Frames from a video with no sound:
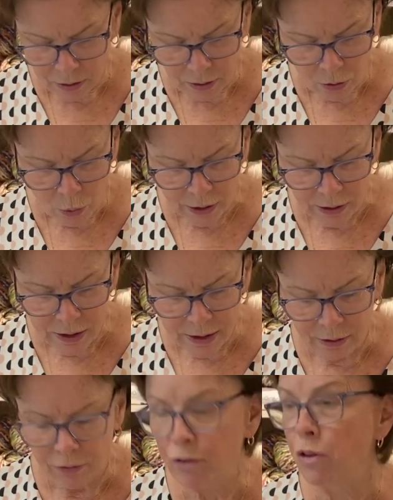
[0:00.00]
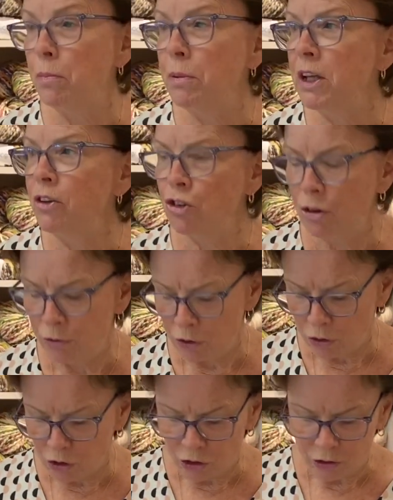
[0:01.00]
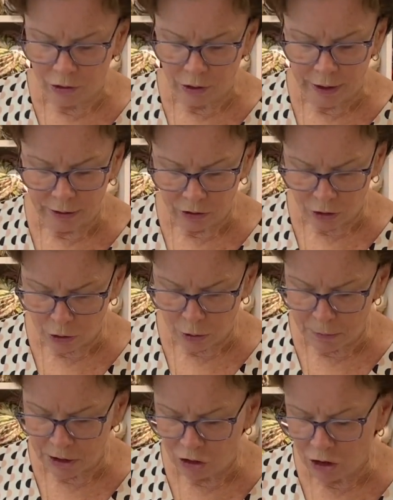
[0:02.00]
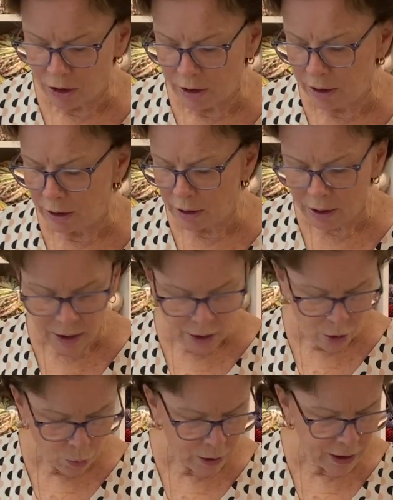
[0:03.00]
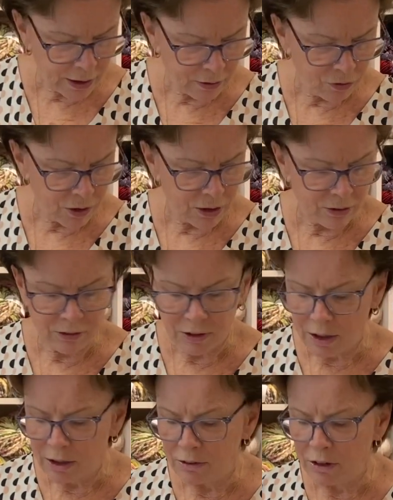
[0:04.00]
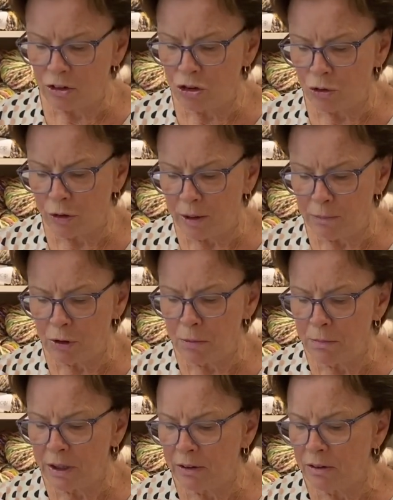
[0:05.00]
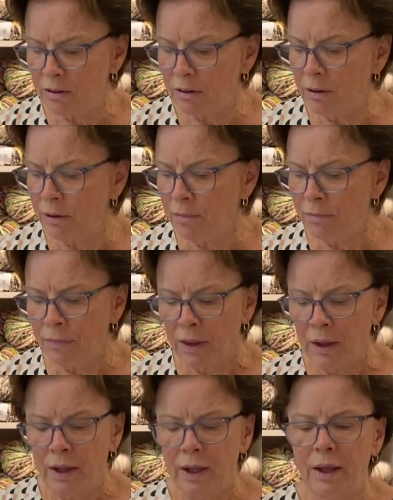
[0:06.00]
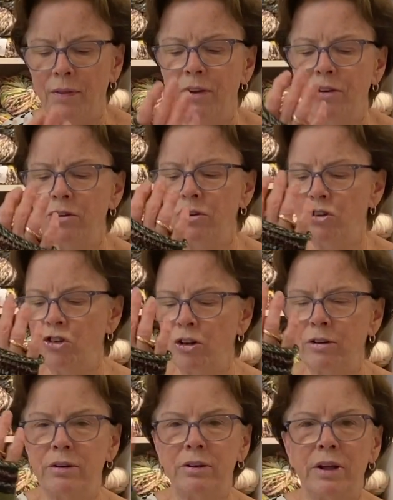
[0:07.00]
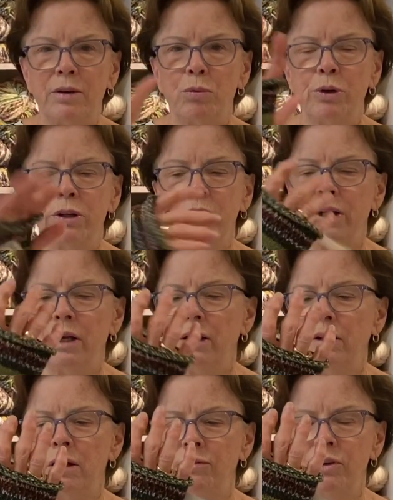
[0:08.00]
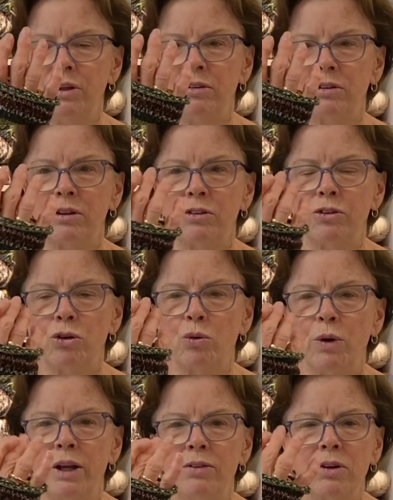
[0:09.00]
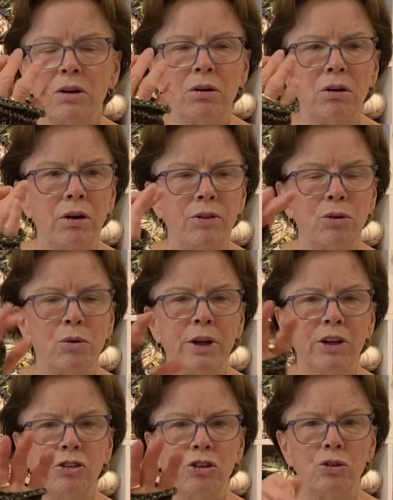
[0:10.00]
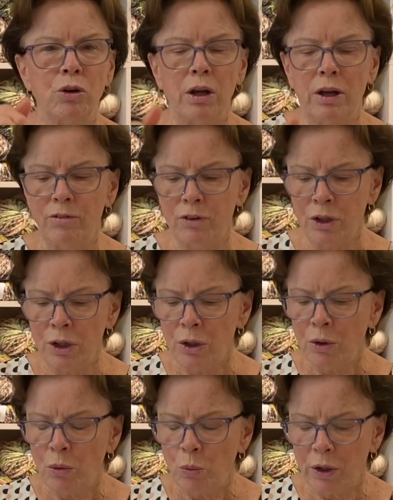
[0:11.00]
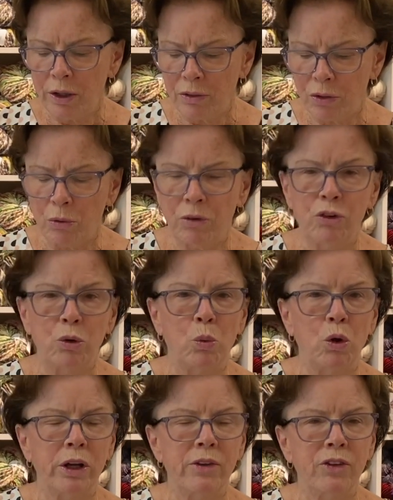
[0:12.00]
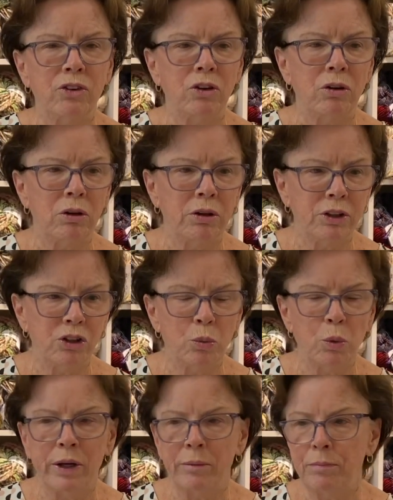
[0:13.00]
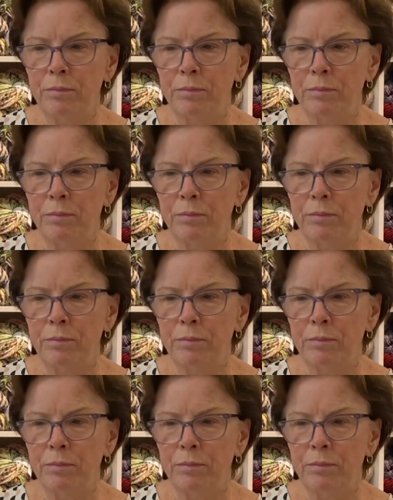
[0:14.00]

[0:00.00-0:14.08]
quick knit for the beach, if you just like to go to the beach and knit, we have these easy striped mitts. And this is just a really, I love these because they're great in the car, they're great to drive with, or if you're walking the dog and you want to,